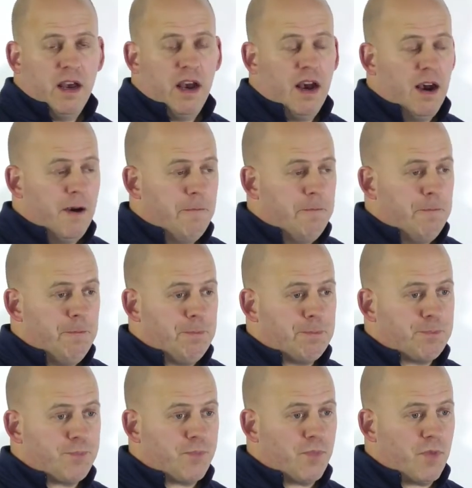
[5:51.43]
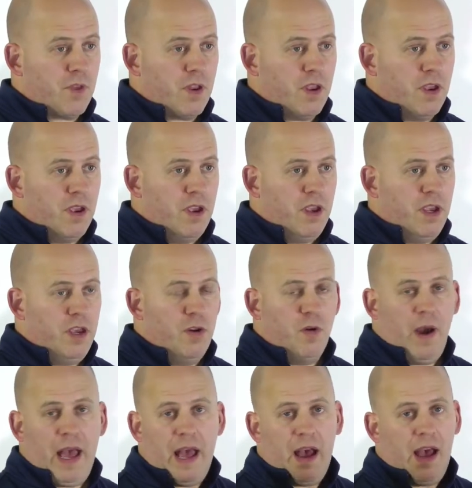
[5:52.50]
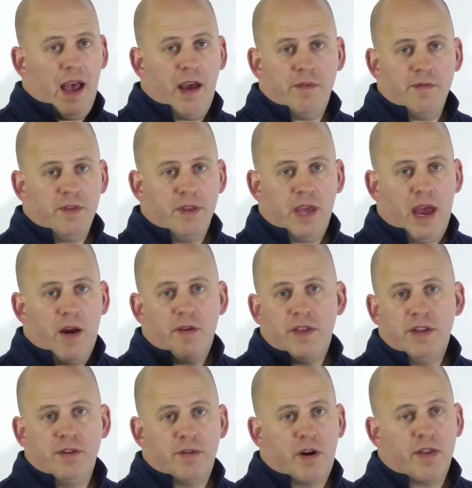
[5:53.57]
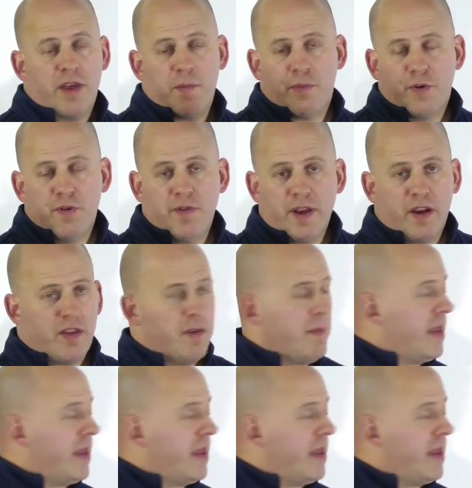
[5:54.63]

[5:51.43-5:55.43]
you know, how are they doing? Are they improving? Are they